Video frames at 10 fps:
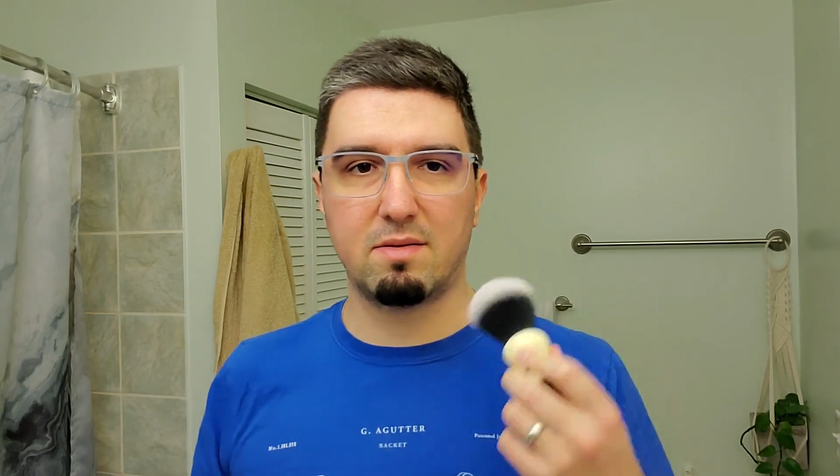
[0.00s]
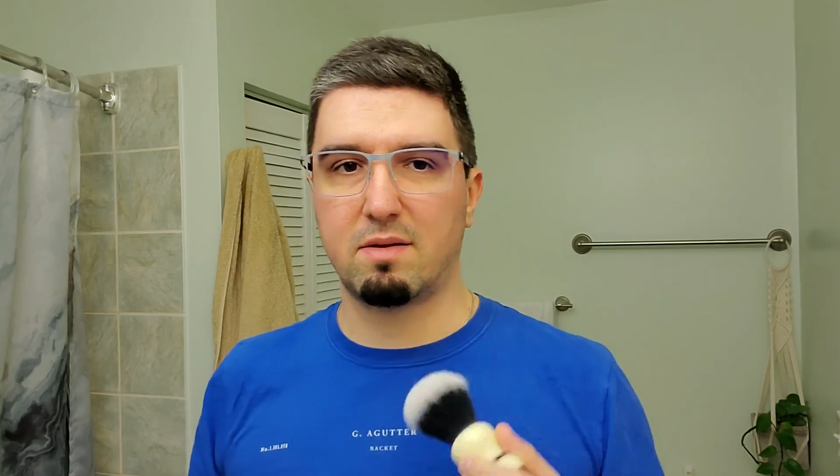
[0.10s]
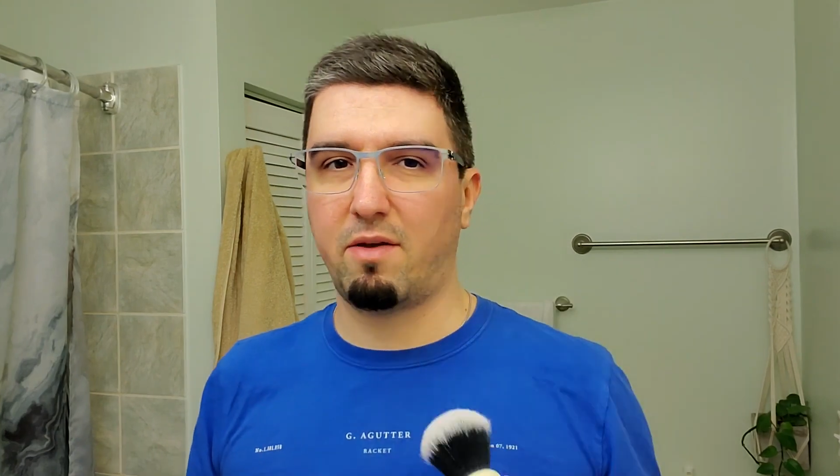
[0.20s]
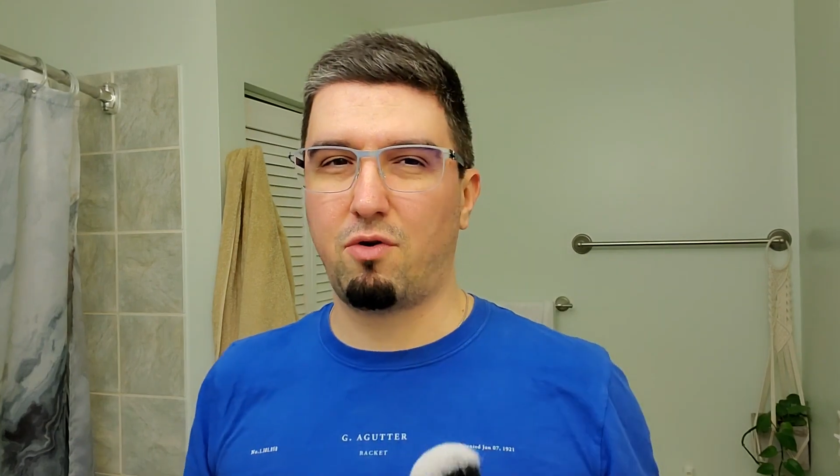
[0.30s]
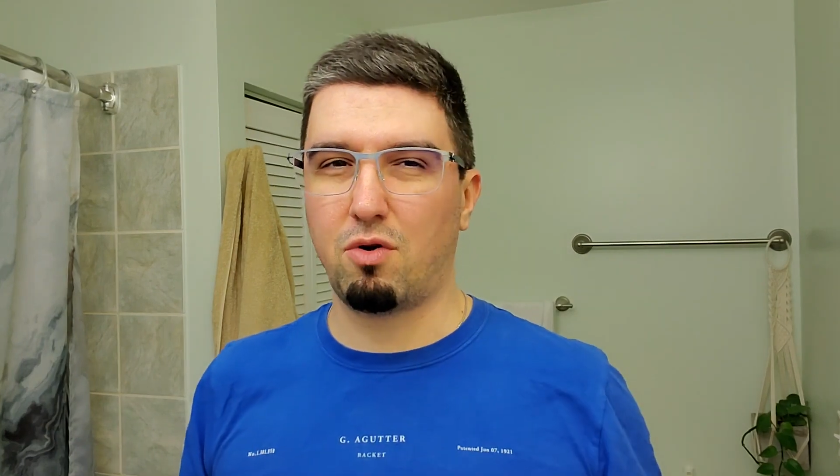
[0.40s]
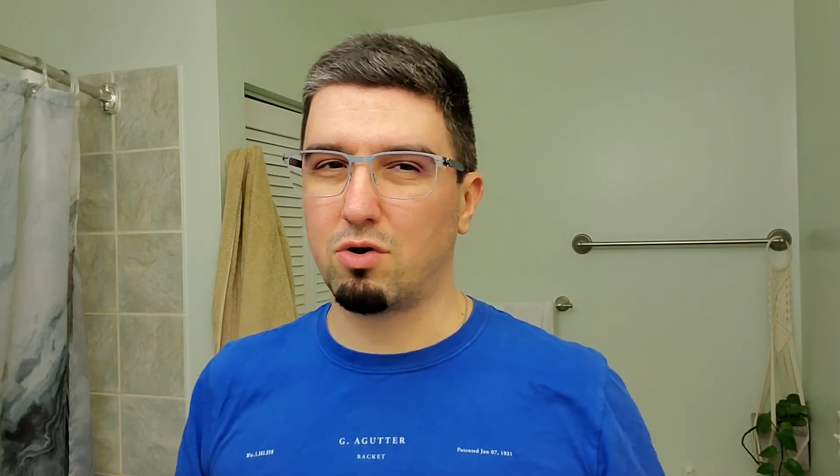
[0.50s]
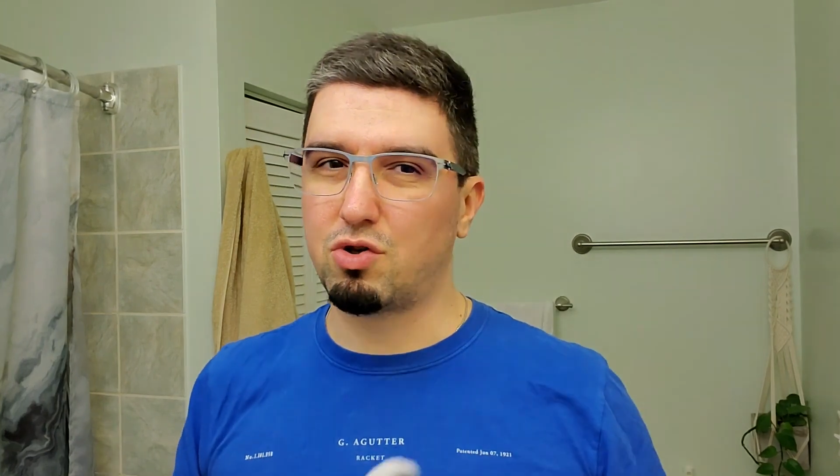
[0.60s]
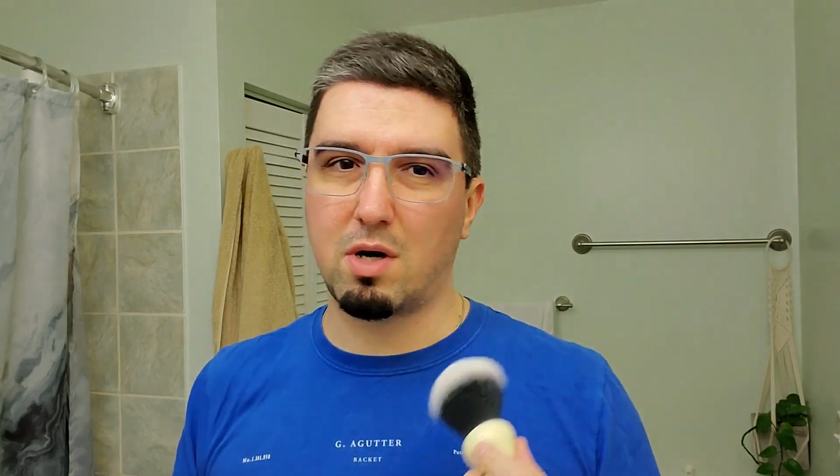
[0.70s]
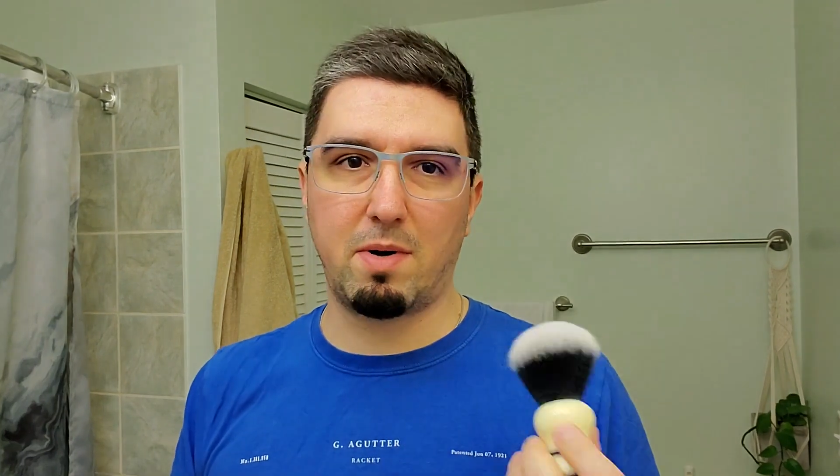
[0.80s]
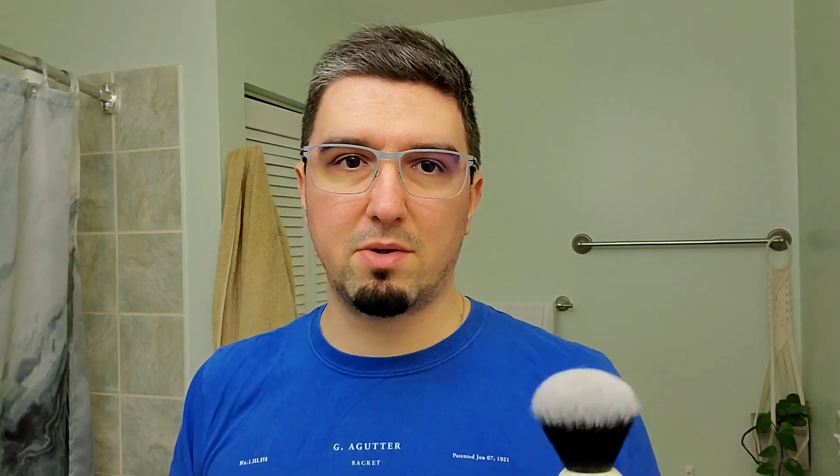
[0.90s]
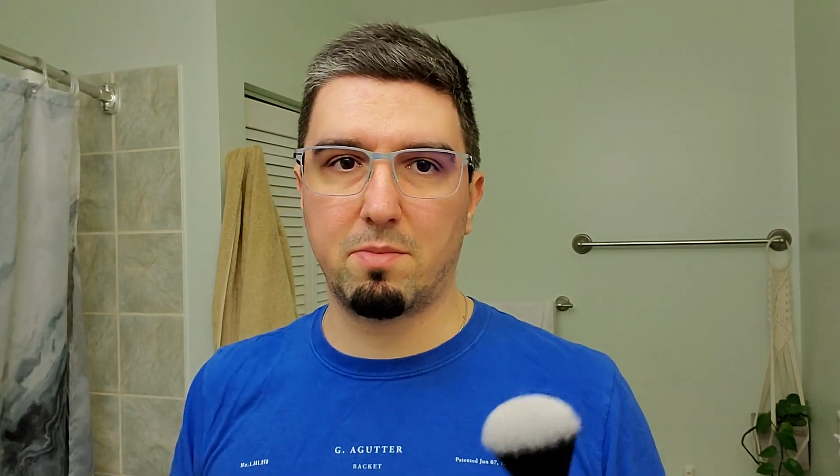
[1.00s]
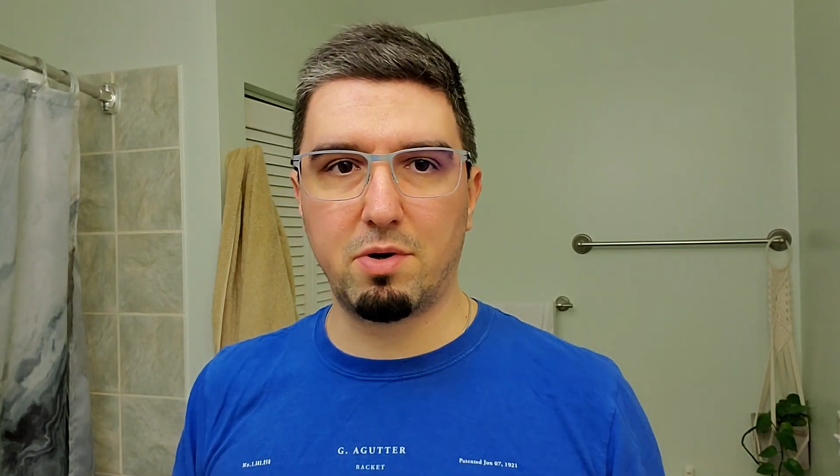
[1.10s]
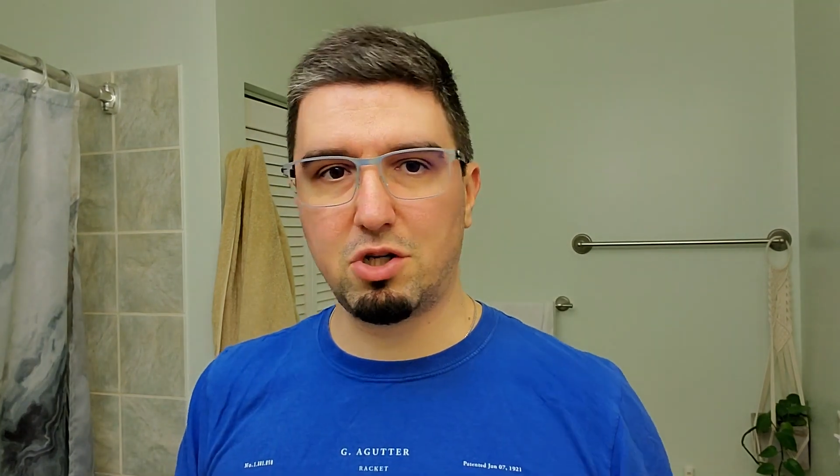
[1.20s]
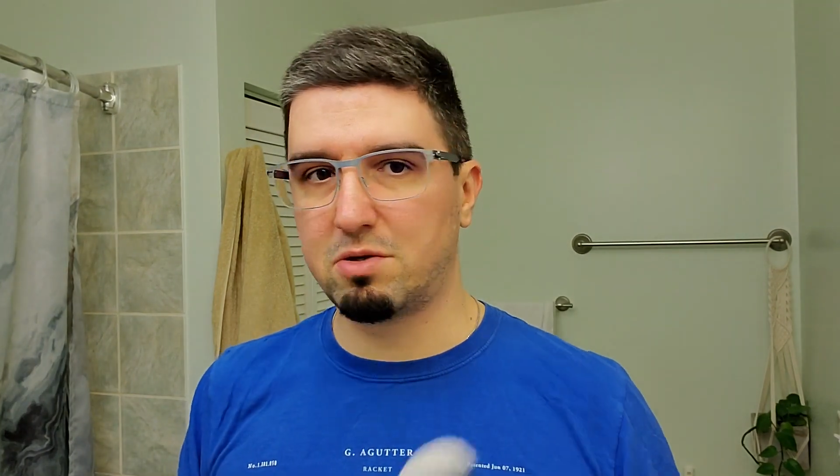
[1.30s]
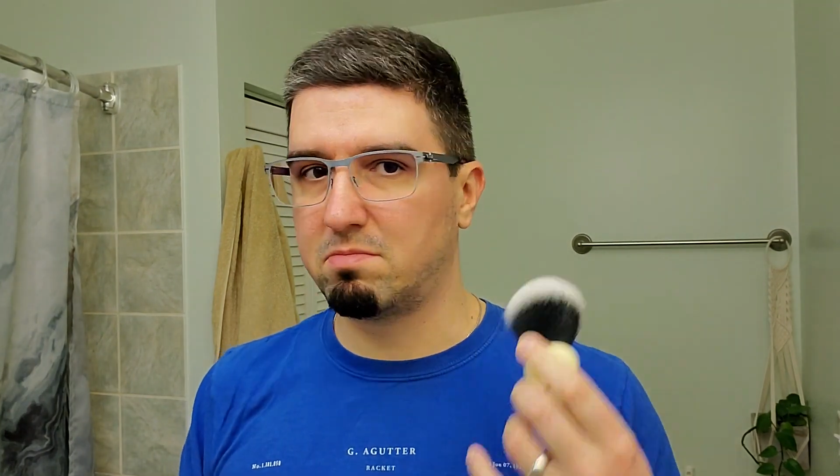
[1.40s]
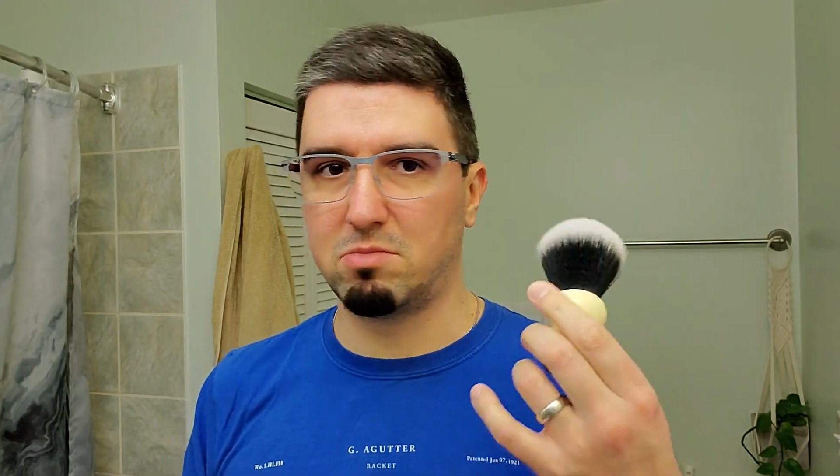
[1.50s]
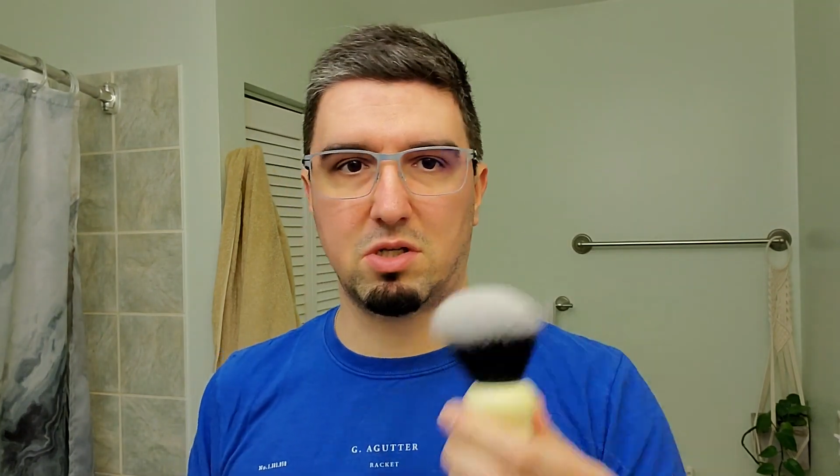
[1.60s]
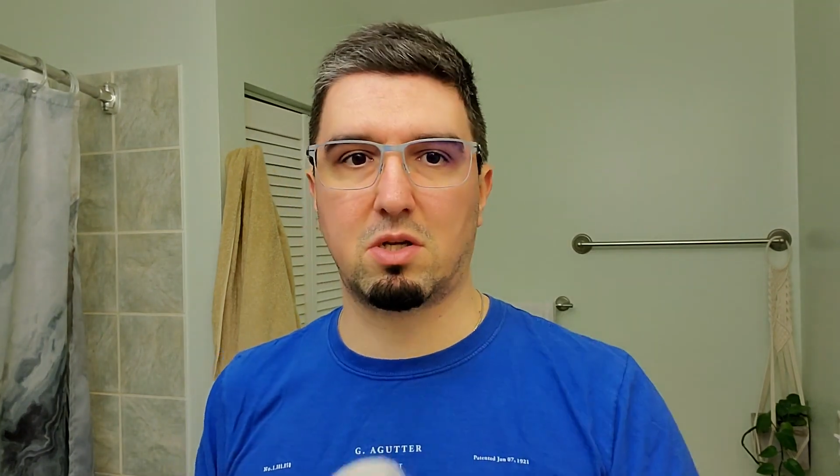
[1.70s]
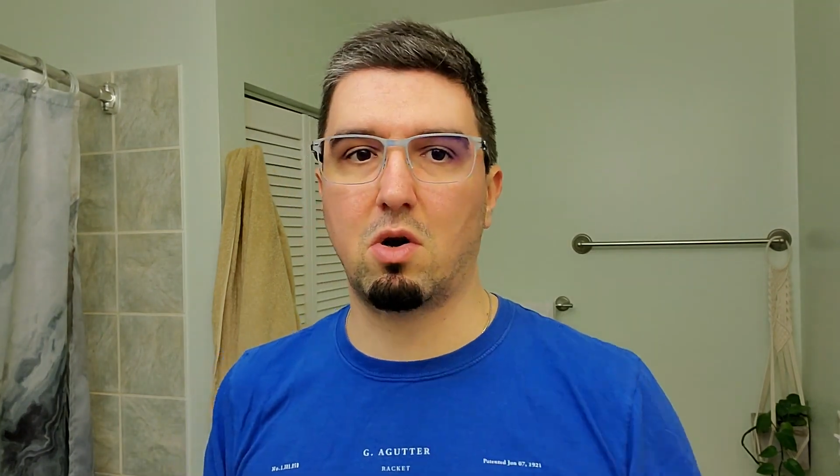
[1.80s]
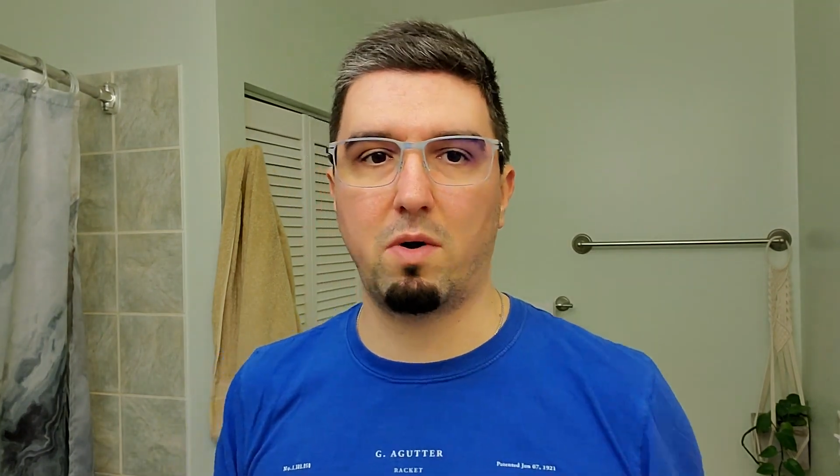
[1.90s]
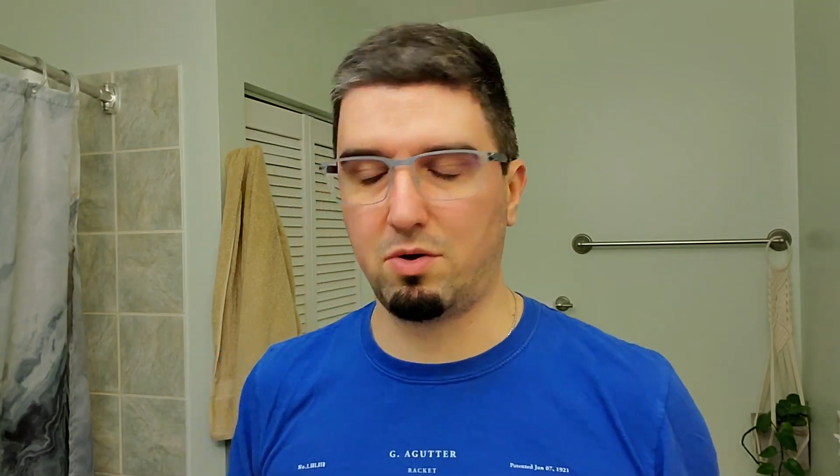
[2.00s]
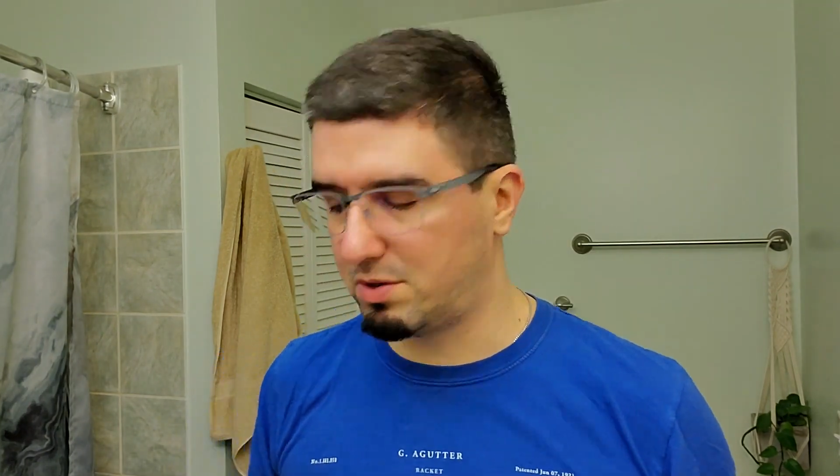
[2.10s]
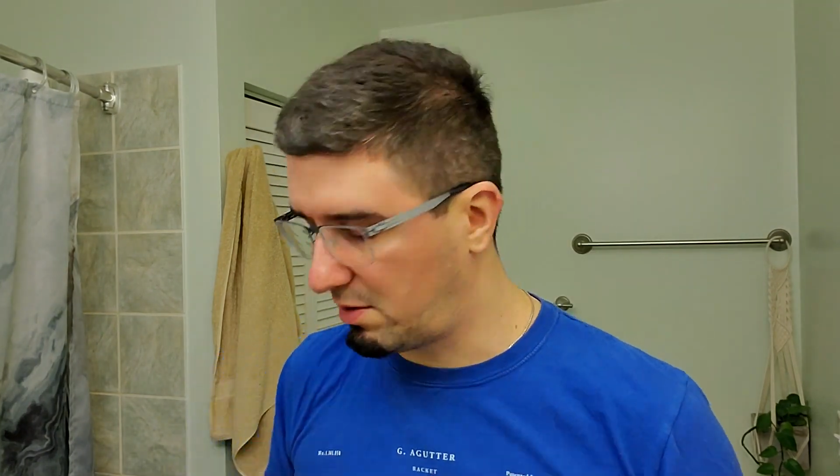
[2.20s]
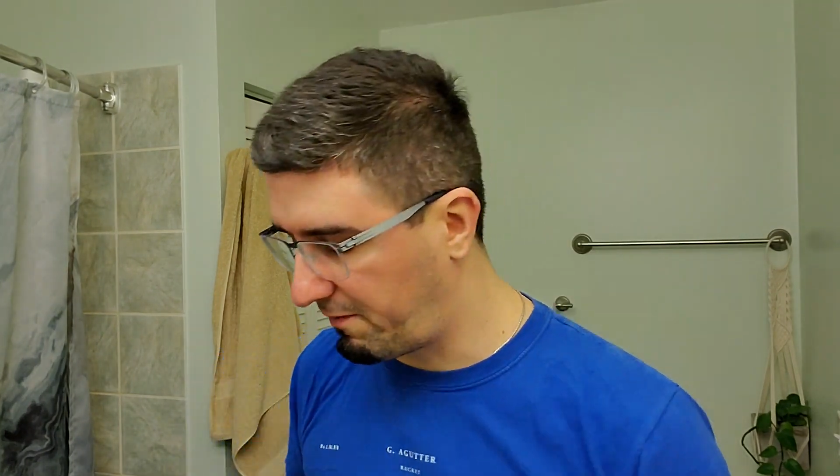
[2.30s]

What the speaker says: if you're not sure about the brush, just go and use your